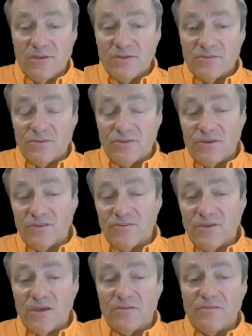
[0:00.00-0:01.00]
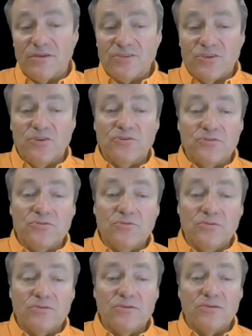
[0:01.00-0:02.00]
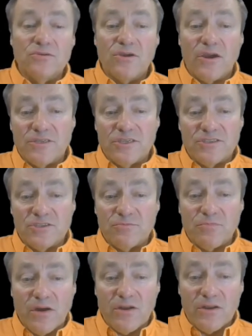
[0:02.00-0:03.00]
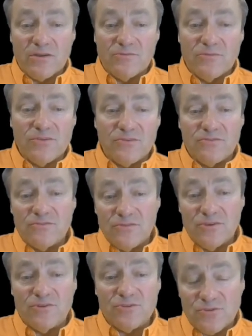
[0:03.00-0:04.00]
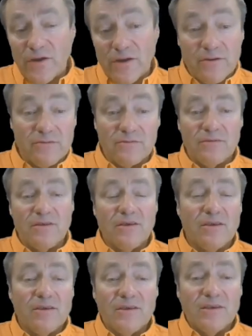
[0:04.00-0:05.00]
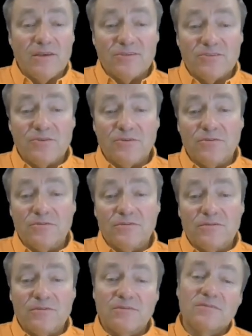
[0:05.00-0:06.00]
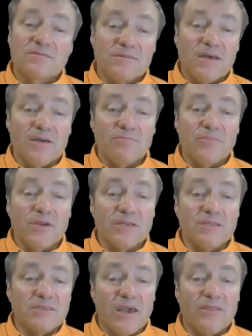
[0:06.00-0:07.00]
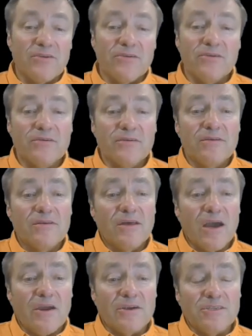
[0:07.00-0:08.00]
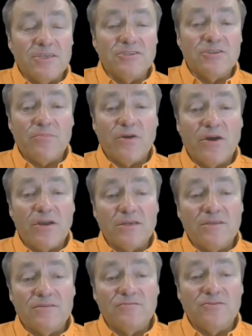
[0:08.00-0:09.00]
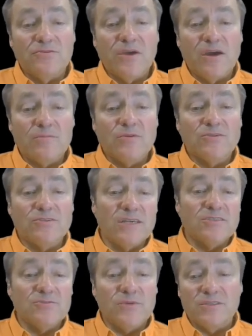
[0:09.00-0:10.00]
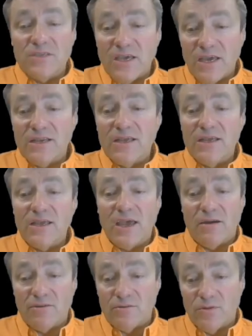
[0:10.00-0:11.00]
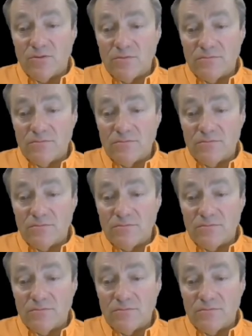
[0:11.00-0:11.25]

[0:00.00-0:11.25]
So you can think of it as Q, Cartesian product with Q squared. So I'm putting together a Cartesian product of two countable sets, once again, countable.